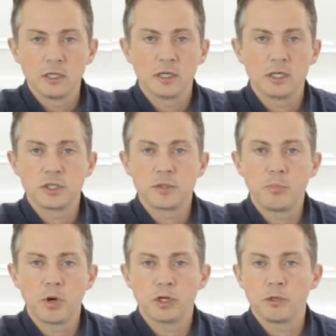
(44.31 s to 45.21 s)
and it's
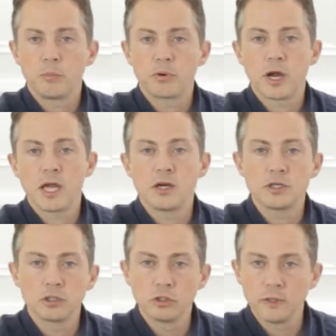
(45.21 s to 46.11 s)
important prior
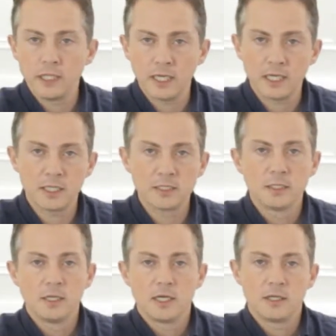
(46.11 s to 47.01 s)
to going ahead
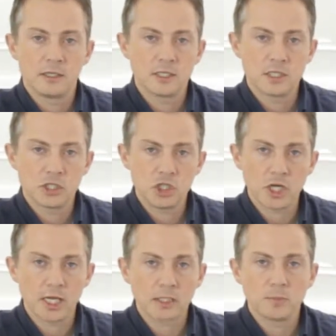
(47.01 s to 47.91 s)
that this is
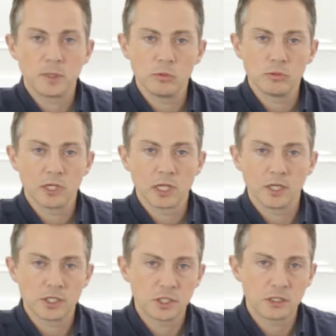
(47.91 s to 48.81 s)
checked by both the
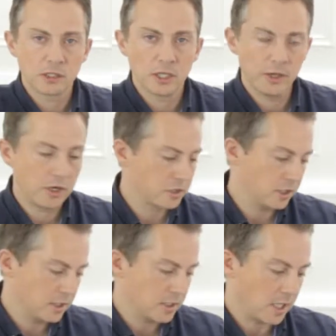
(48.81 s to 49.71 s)
clinician and the
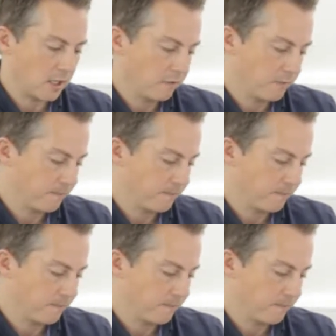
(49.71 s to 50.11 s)
nursing staff.